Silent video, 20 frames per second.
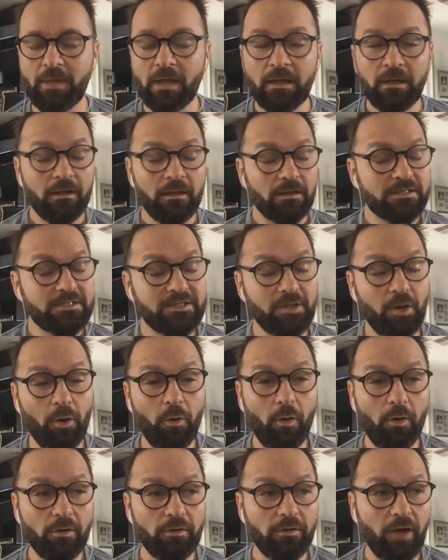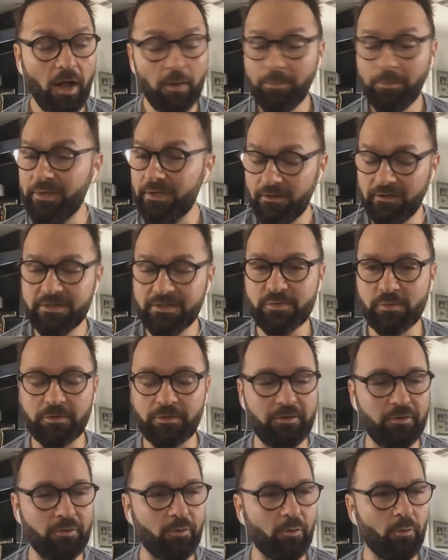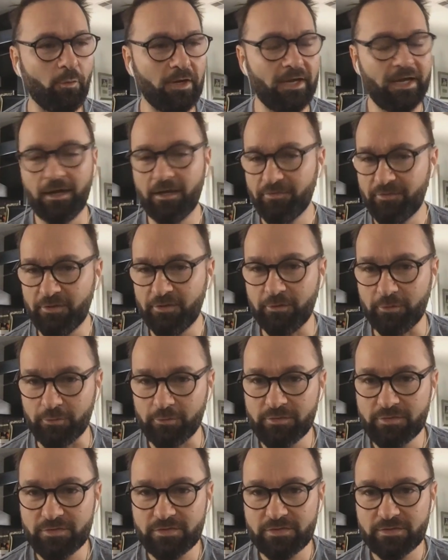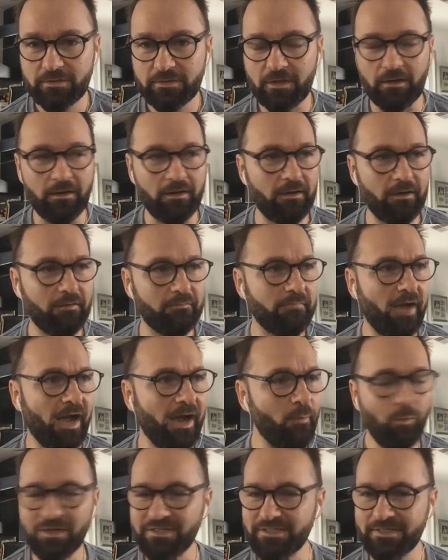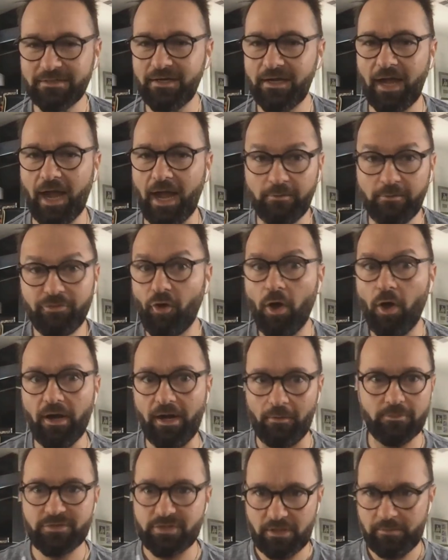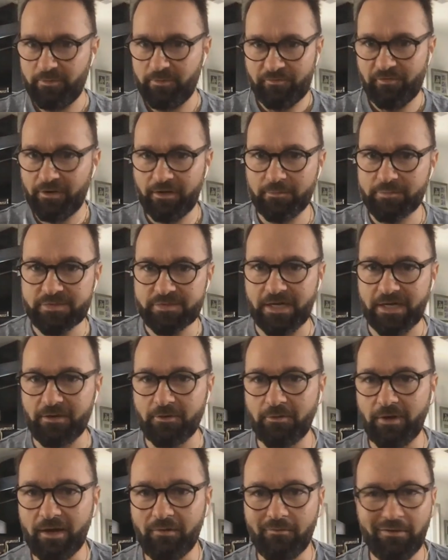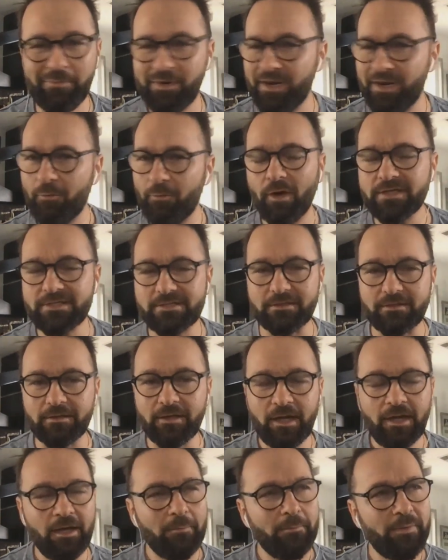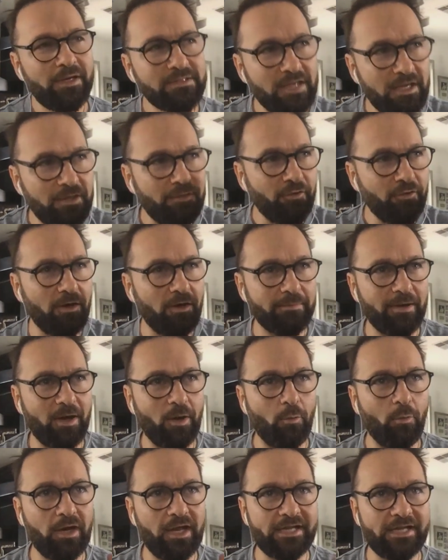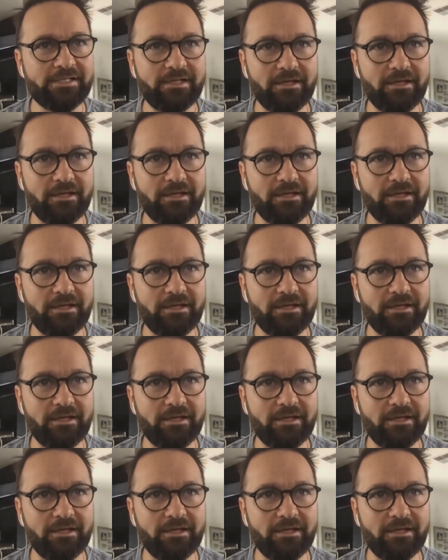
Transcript: So I'll be honest with you. When I got the news, um, I wasn't. I thought I was going to be very upset or angry, but I wasn't because I thought about what I did.